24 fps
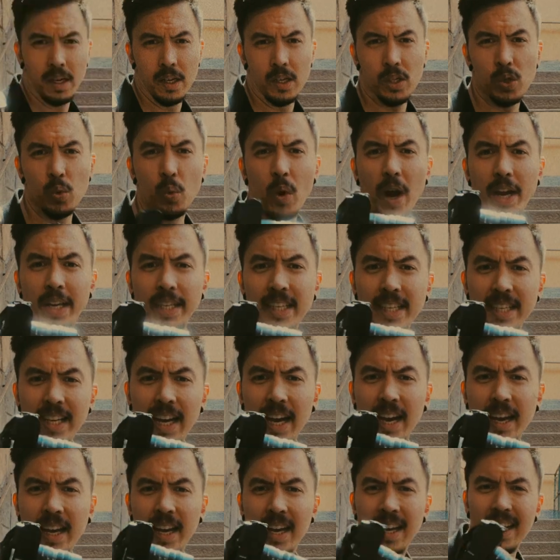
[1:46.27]
So why did
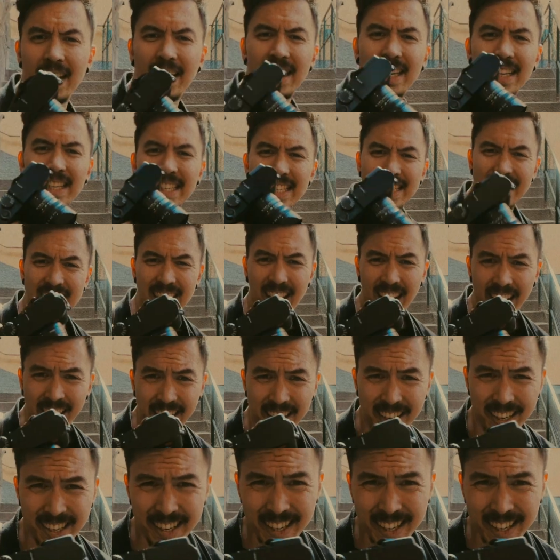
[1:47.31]
I decide